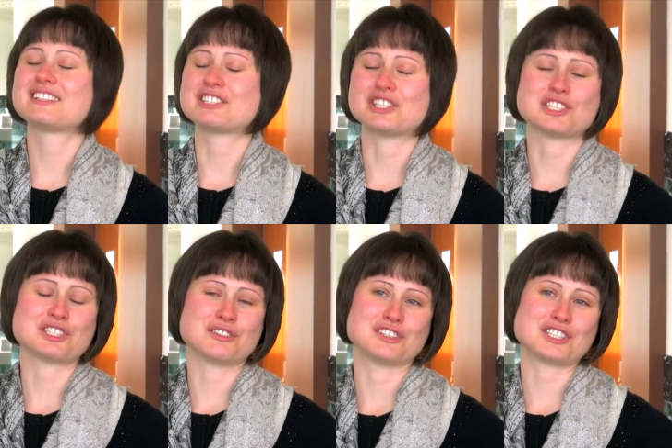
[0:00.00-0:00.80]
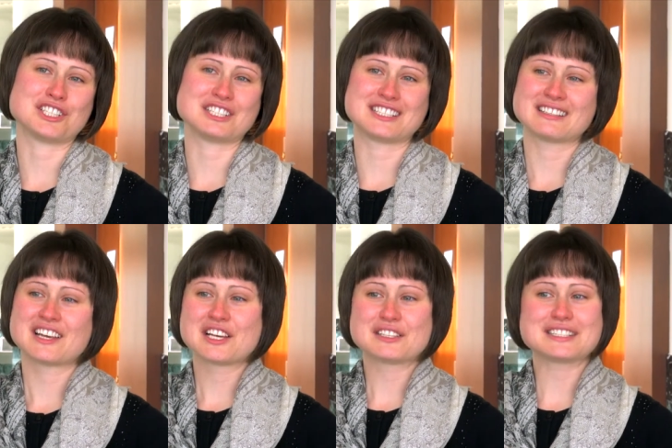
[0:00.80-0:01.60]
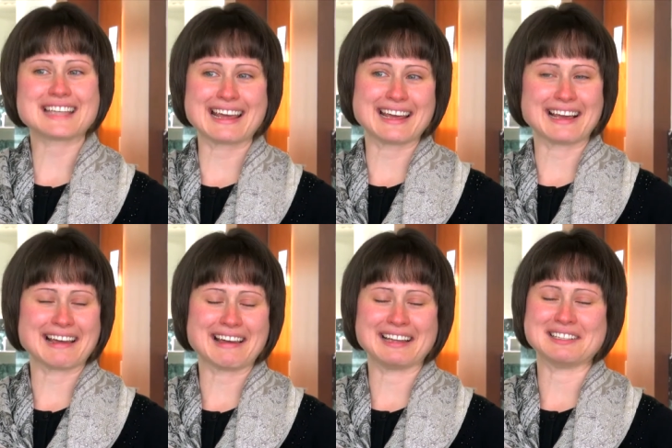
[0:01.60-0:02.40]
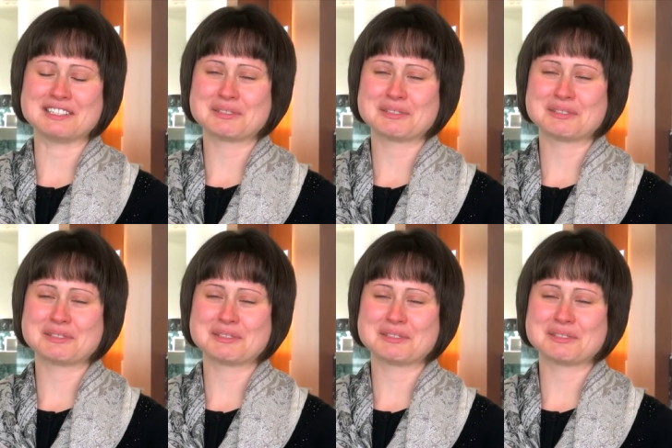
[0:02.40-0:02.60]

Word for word: to just know that she's staying and